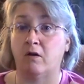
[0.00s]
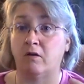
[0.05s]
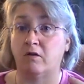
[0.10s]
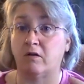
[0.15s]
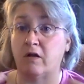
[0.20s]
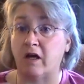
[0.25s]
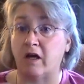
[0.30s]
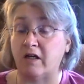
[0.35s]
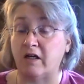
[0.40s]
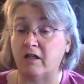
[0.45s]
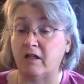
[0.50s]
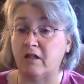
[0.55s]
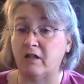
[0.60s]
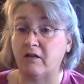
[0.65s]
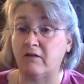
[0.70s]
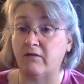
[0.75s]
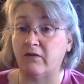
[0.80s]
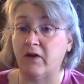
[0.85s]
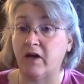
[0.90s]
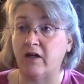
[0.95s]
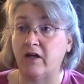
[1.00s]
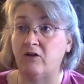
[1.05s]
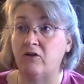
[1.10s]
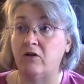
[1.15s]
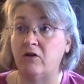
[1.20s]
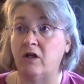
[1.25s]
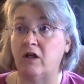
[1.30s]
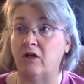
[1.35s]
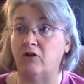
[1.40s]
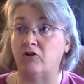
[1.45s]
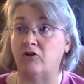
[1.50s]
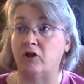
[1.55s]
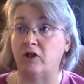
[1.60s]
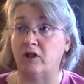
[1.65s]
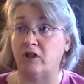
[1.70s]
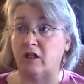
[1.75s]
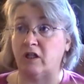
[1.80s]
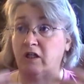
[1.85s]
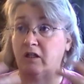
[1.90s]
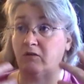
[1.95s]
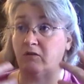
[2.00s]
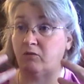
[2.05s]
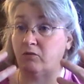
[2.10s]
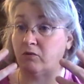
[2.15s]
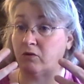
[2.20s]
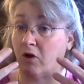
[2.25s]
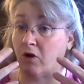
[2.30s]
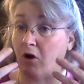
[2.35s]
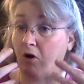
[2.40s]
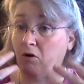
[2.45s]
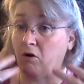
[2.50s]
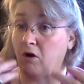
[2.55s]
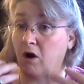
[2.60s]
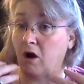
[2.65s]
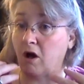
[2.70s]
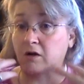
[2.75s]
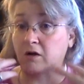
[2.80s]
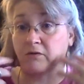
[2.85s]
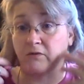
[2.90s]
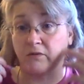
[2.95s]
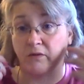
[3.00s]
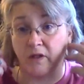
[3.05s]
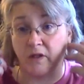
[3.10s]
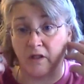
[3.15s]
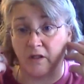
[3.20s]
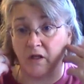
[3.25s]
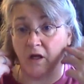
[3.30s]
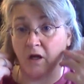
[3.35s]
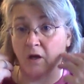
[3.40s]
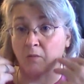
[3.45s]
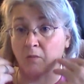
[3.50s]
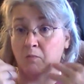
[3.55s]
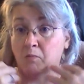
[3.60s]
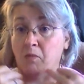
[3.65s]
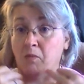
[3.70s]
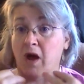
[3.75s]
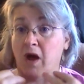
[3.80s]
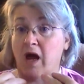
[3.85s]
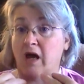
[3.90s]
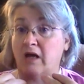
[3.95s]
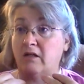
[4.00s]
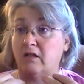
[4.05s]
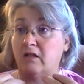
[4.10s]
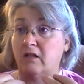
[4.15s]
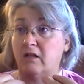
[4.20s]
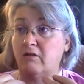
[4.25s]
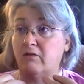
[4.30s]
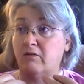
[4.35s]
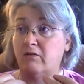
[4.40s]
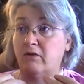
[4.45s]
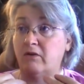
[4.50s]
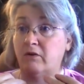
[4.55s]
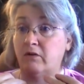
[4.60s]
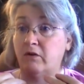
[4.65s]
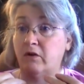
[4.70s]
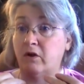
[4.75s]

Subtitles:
sinus infections. And she said this was all caused from this massive,